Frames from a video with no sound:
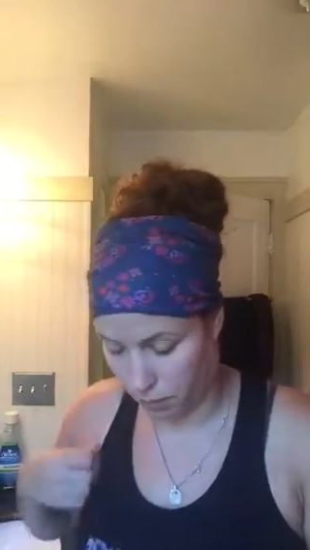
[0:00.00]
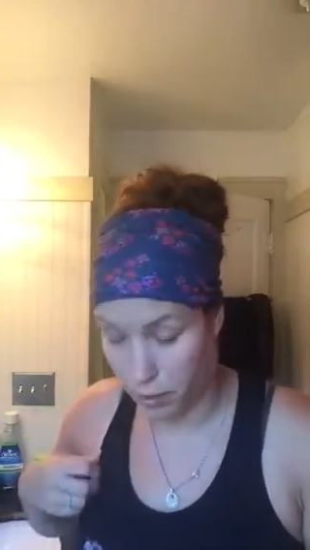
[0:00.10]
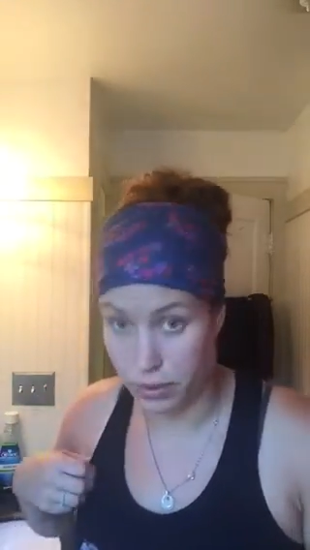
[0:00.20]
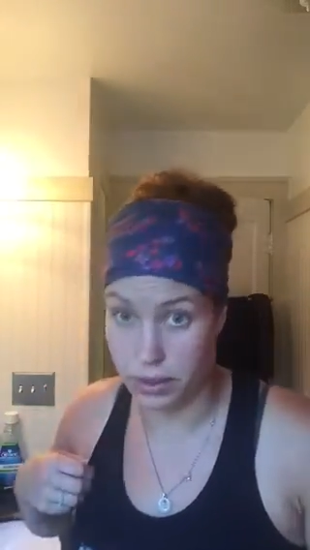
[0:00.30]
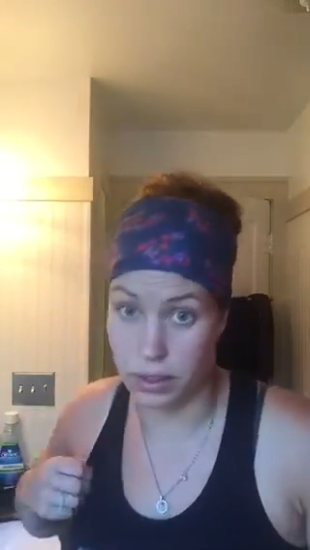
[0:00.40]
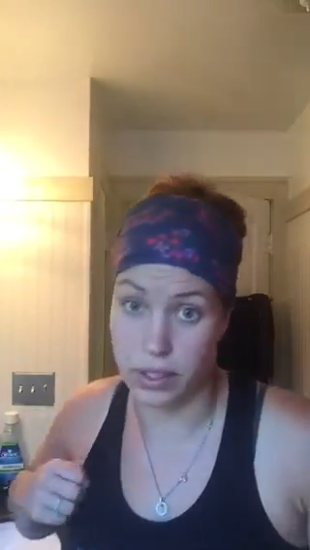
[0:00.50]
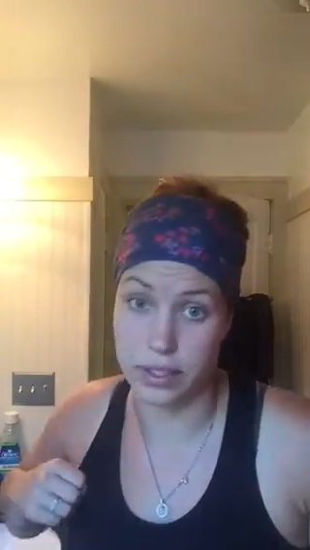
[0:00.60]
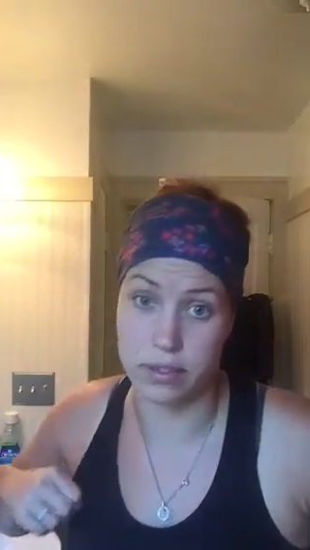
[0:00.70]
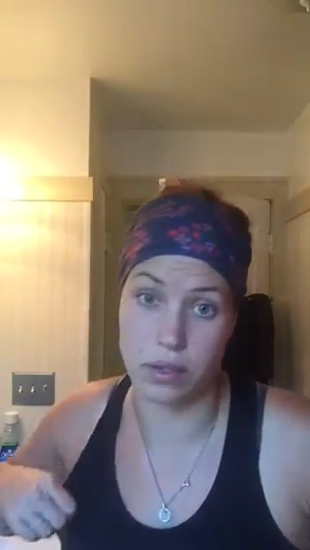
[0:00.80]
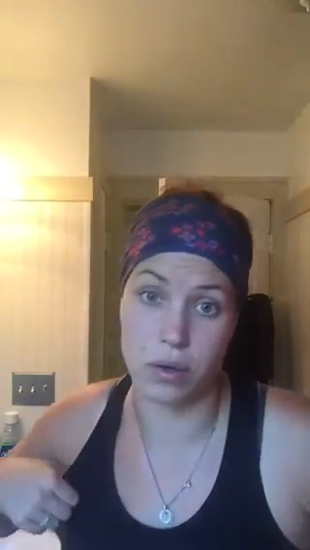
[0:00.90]

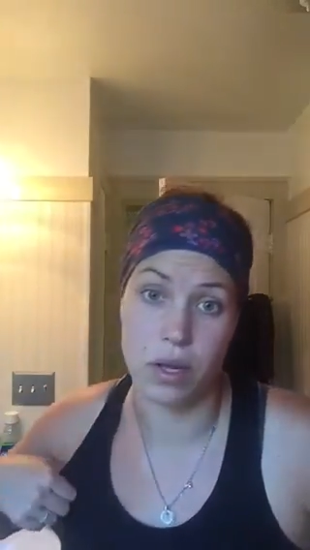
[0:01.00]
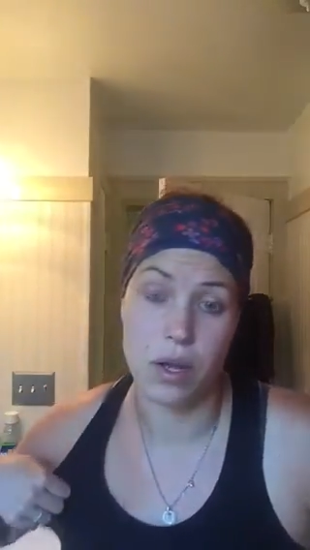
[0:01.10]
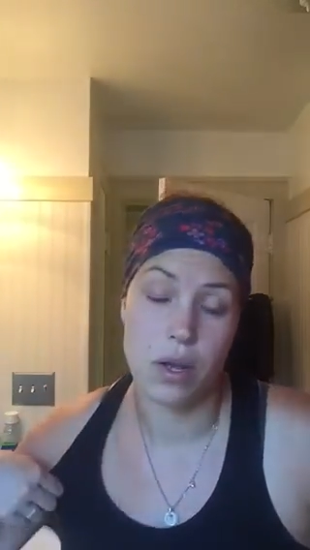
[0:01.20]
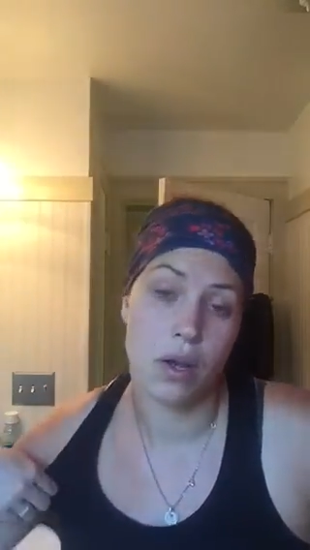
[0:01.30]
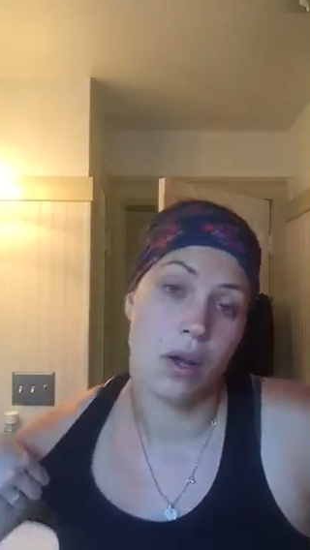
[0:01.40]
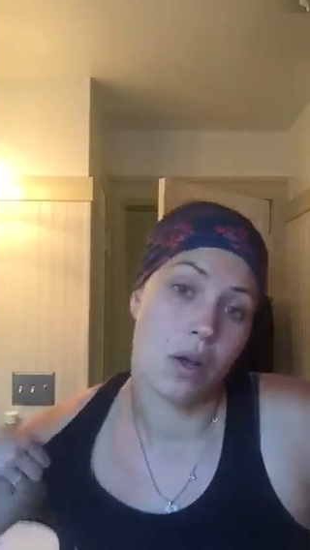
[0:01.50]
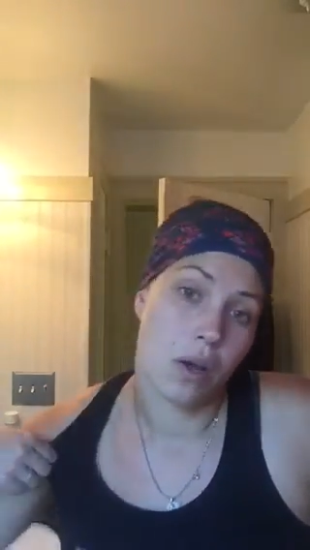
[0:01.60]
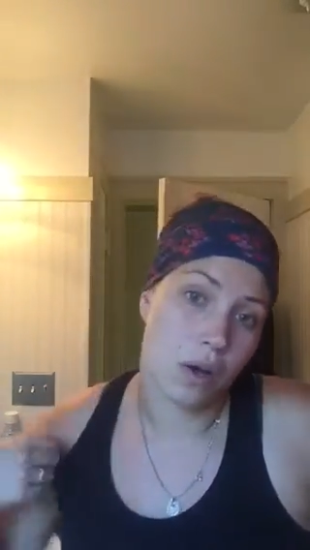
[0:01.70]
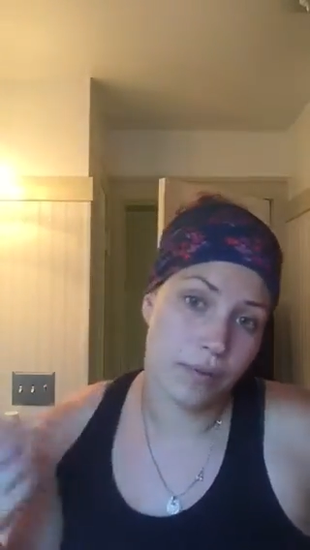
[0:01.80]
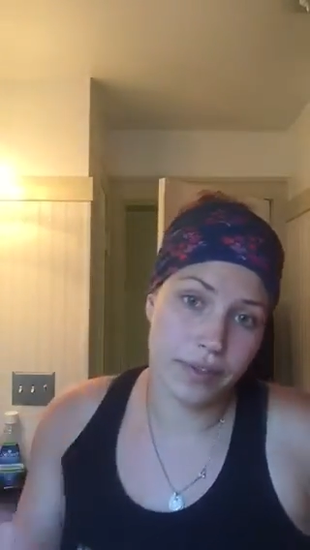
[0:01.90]
personally. So
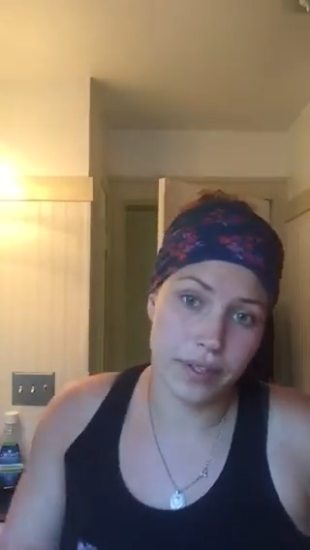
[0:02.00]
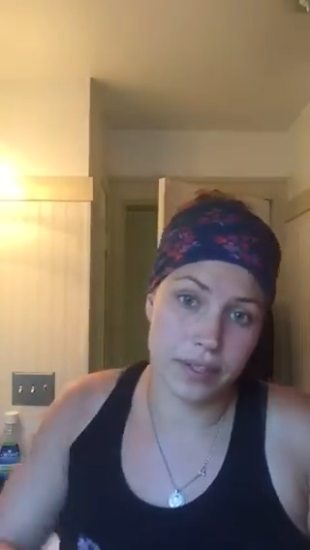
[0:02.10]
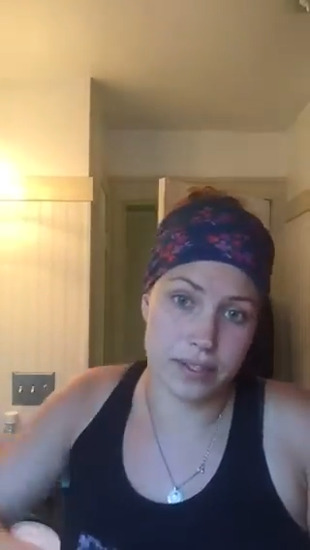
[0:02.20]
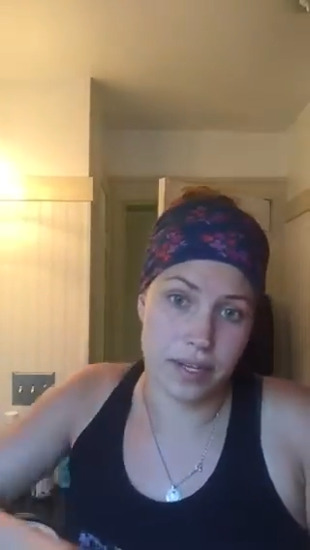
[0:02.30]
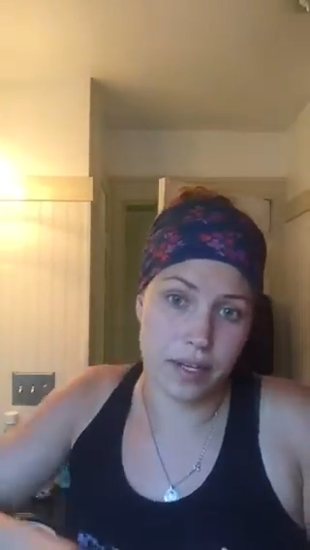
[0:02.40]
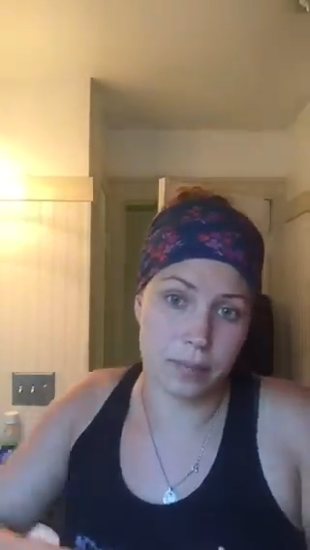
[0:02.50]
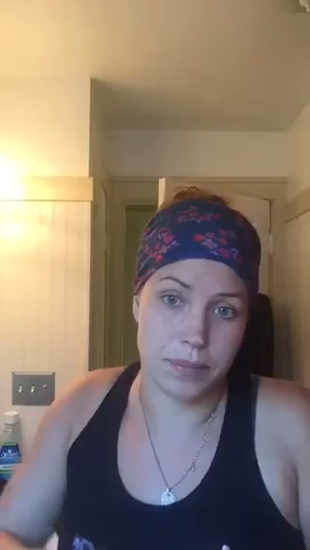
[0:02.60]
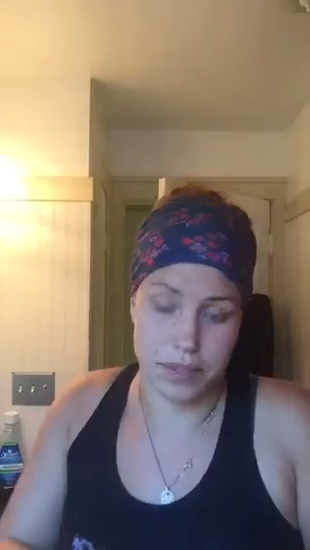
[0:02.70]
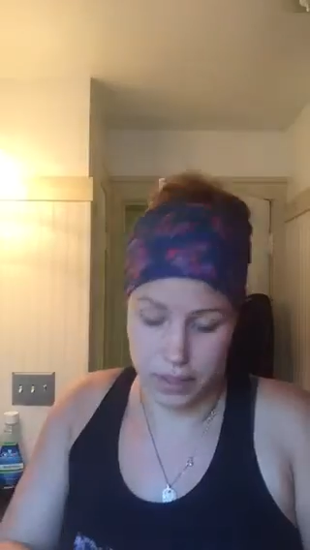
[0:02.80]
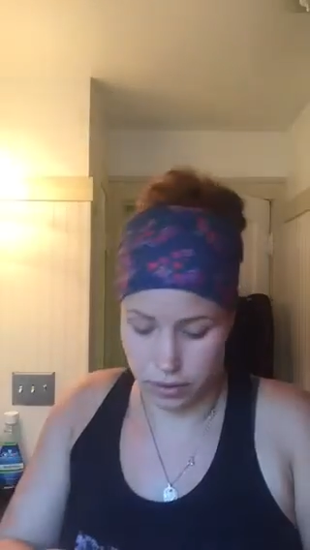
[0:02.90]
hopefully this
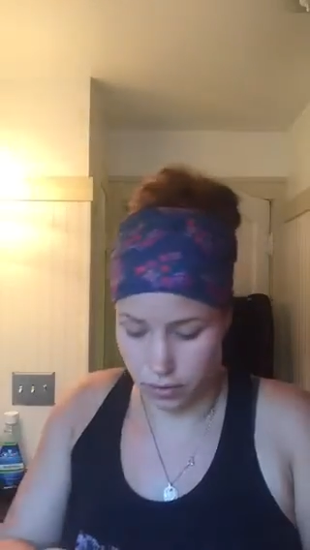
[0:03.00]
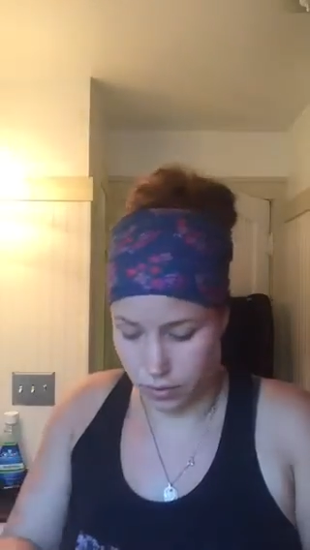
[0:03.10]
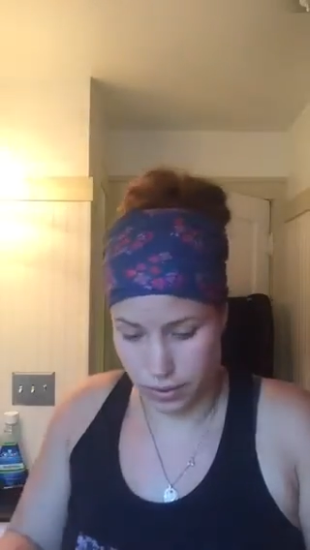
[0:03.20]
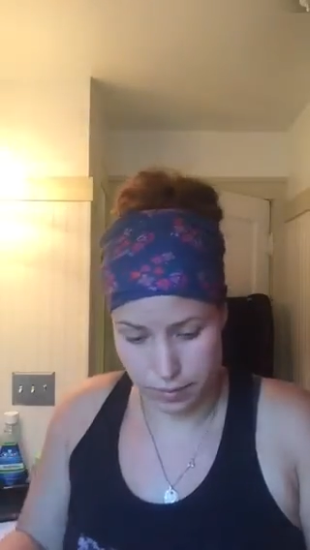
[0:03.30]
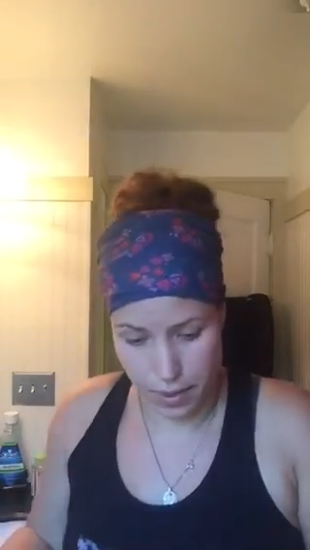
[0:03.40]
helps. I know it's